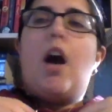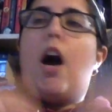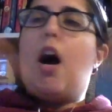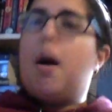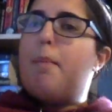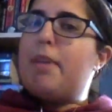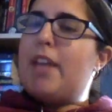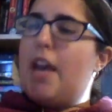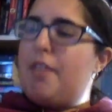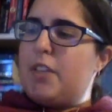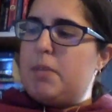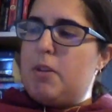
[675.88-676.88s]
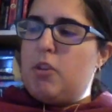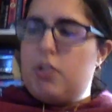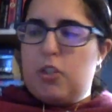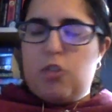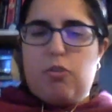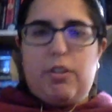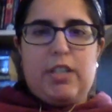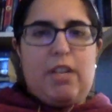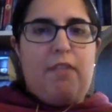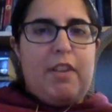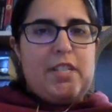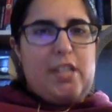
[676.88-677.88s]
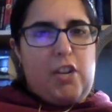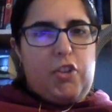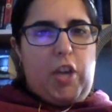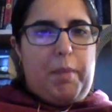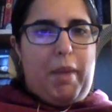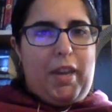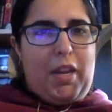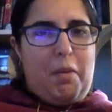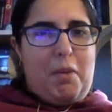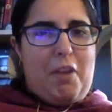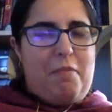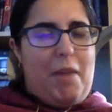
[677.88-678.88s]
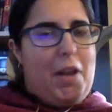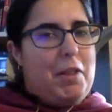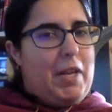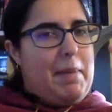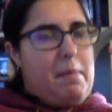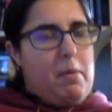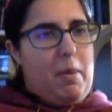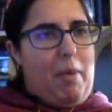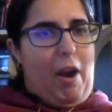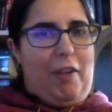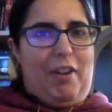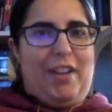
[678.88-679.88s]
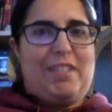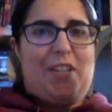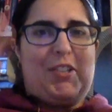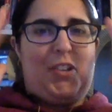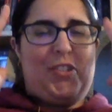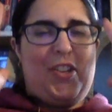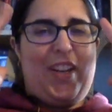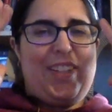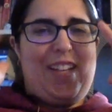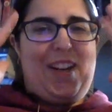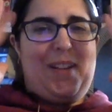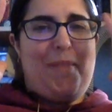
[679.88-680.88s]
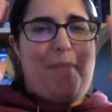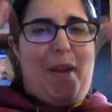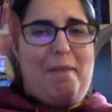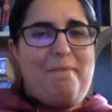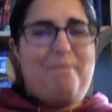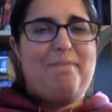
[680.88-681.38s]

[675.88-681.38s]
But yeah, that's my thoughts on Truly Devious, and I'll check back in when I've made a little bit more progress. I'll talk to you guys later. Bye.